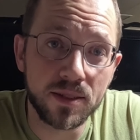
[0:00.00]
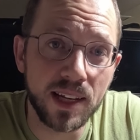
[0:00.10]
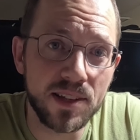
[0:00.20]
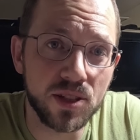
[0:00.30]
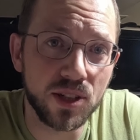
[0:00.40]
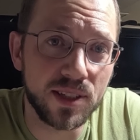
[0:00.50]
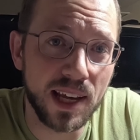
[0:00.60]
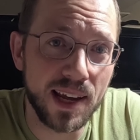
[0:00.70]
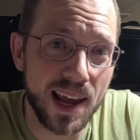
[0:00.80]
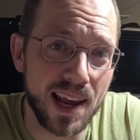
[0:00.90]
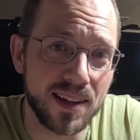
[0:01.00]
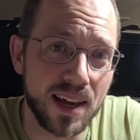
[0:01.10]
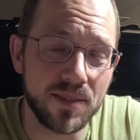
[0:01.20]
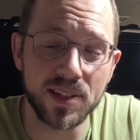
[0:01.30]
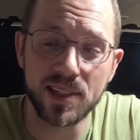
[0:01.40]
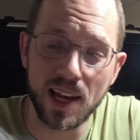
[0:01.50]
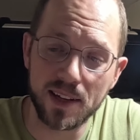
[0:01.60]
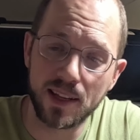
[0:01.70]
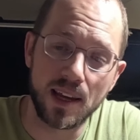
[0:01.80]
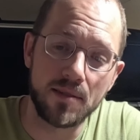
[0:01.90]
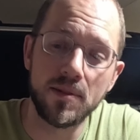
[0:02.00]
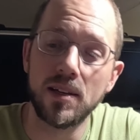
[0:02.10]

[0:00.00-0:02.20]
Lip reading: Today's a good day and kind of a sad day.